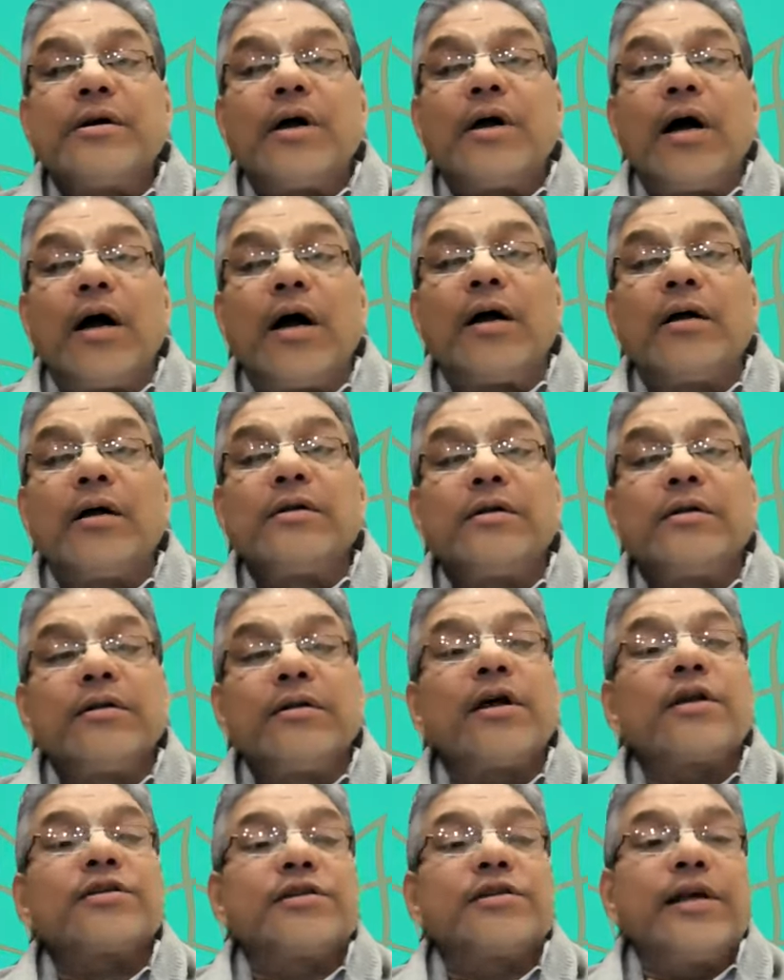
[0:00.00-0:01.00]
Uh,
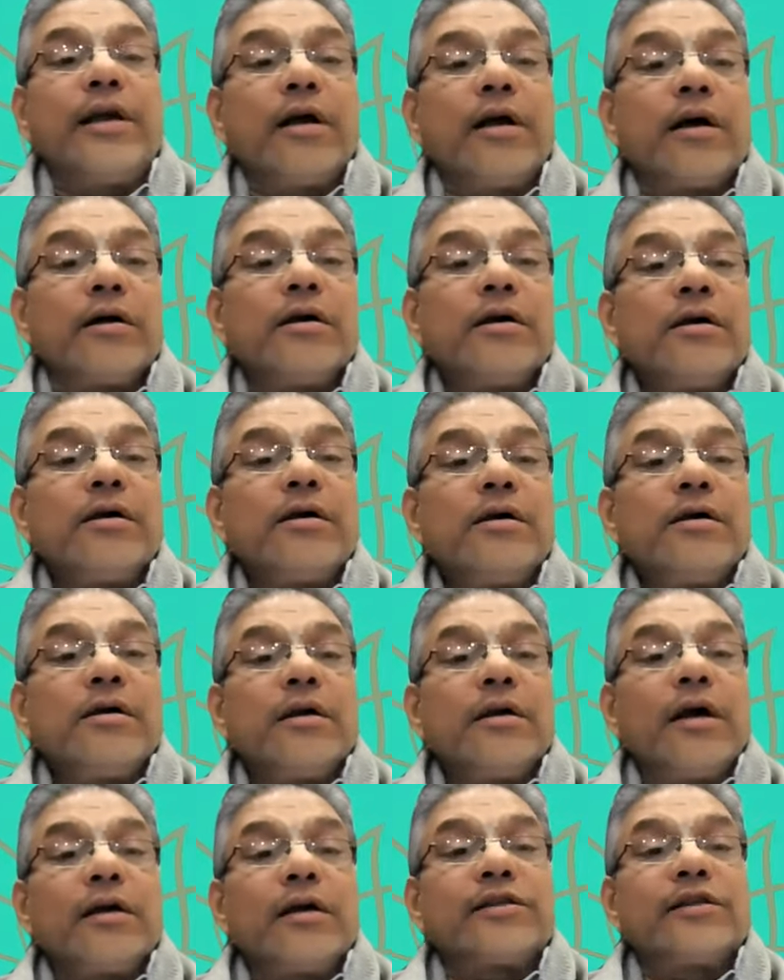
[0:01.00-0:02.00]
Narsinga.
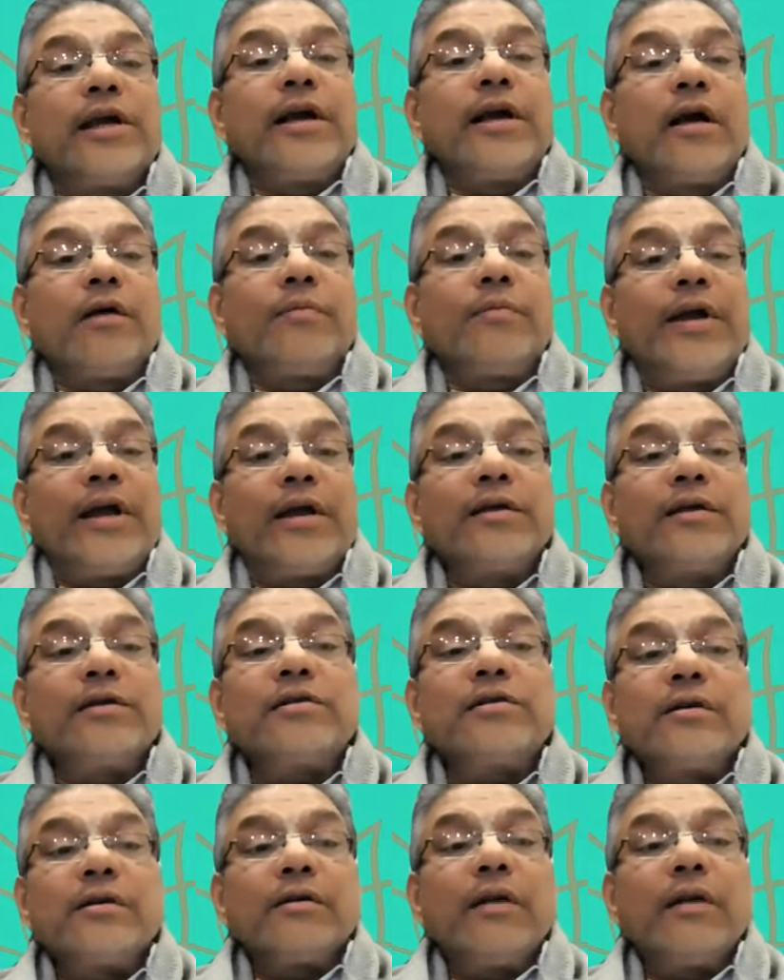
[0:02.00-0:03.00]
Uh, Singa
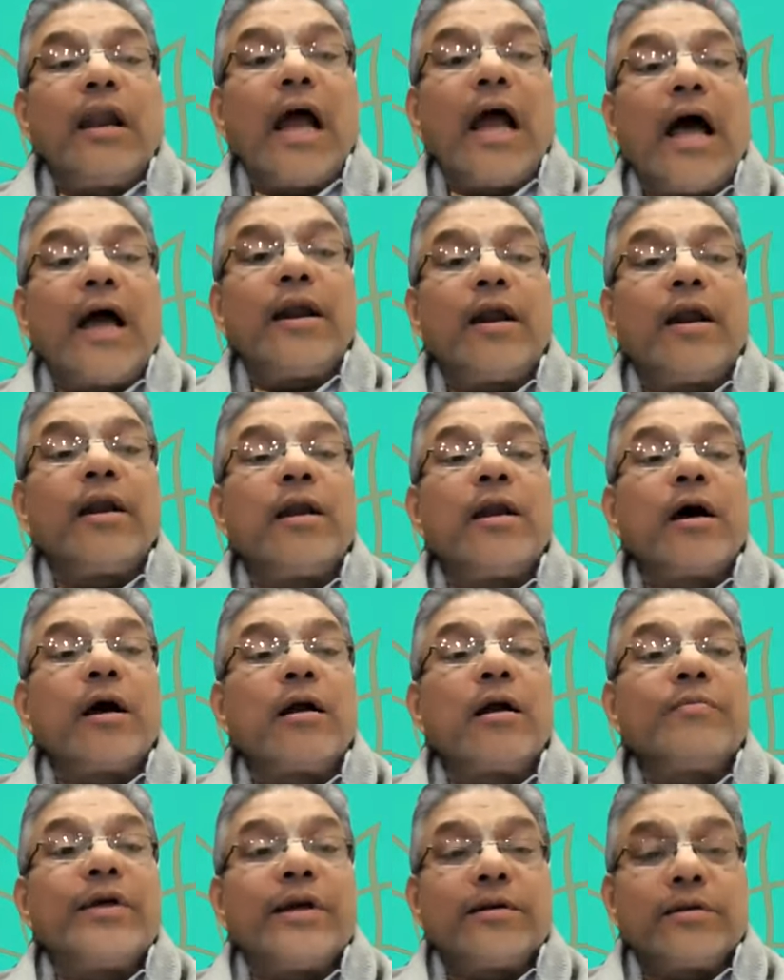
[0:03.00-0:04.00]
means lion and
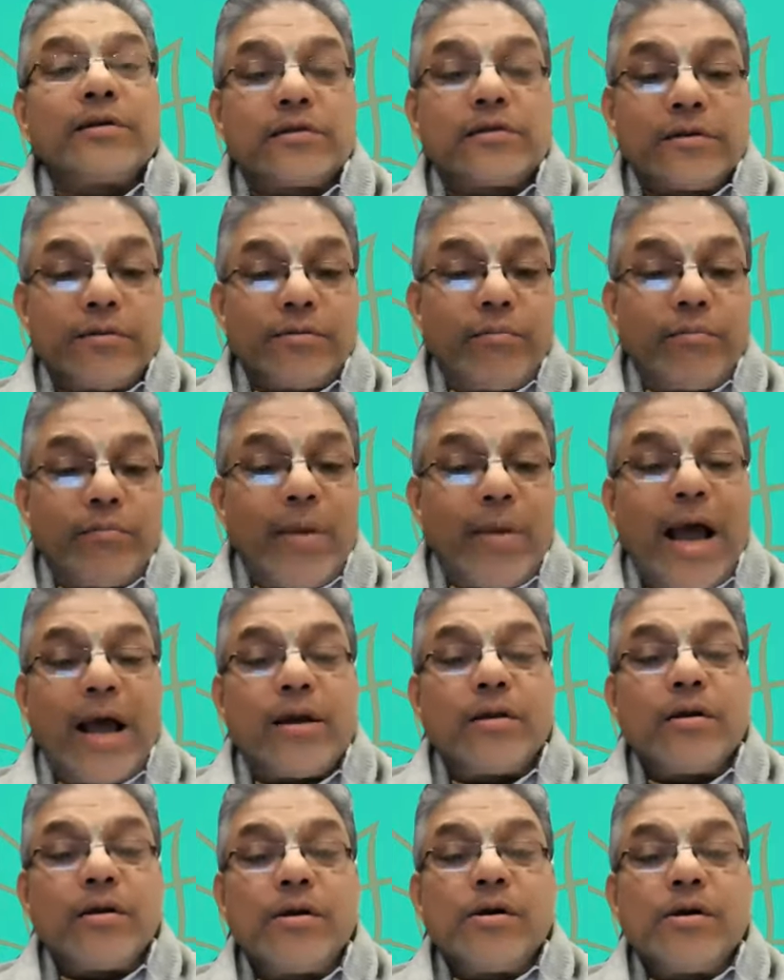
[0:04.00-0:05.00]
Nara means
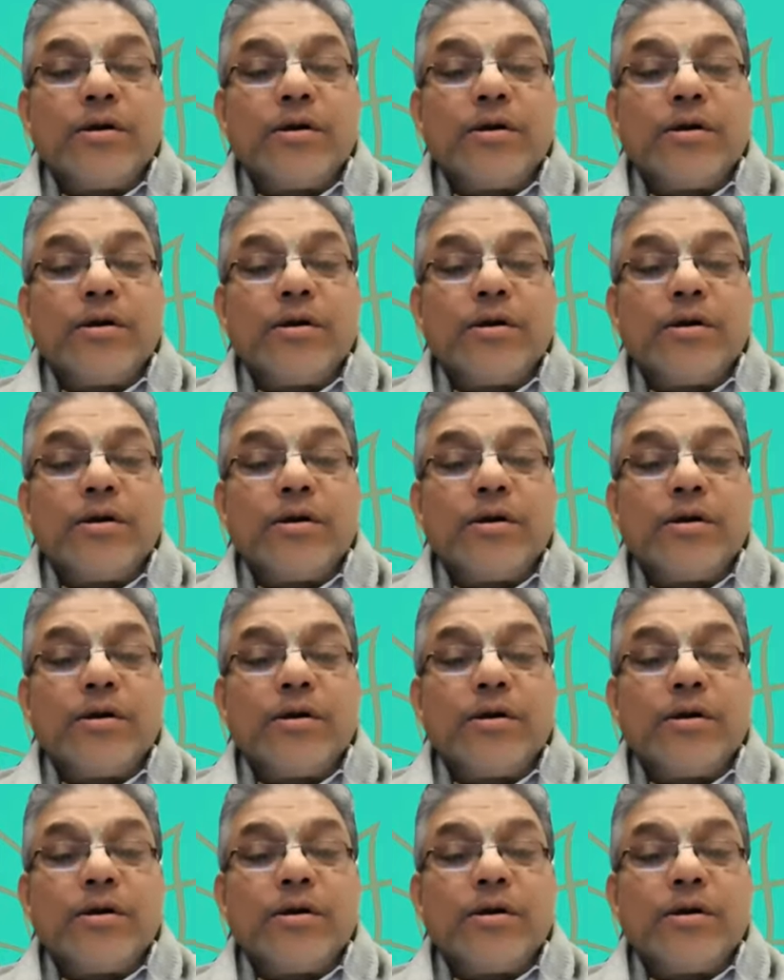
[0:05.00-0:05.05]
man.